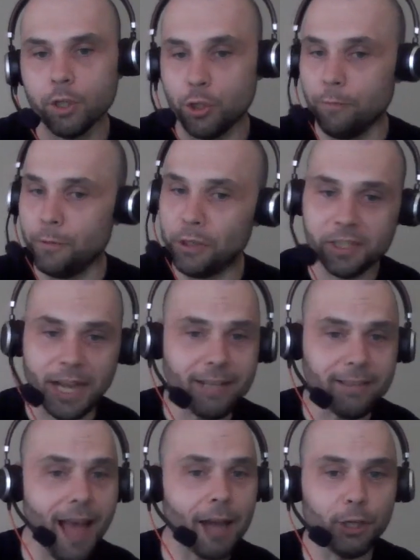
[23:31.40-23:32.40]
So if you just
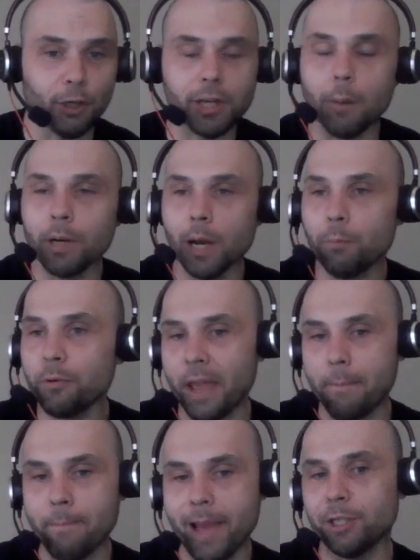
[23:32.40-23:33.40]
take that, you're coming up with
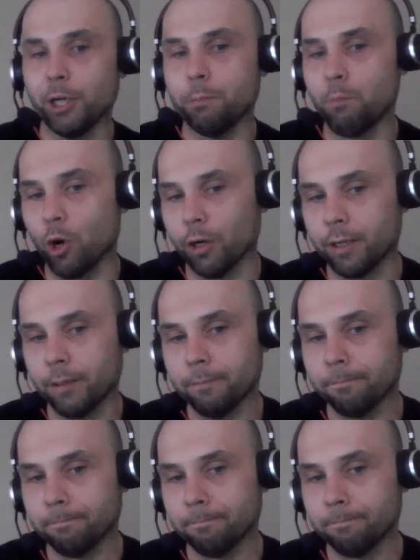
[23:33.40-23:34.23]
a magic mark.